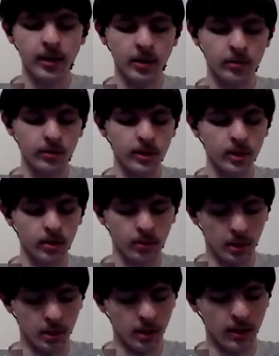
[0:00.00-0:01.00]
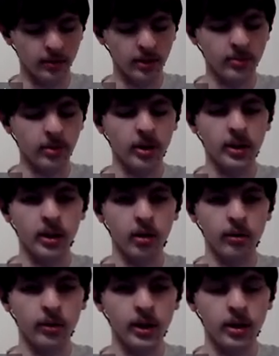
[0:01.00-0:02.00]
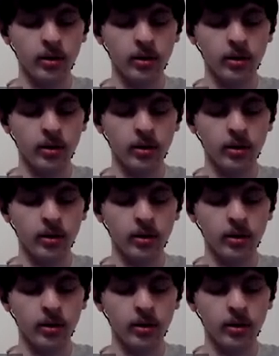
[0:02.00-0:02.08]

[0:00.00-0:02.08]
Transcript: the Arduino is responding only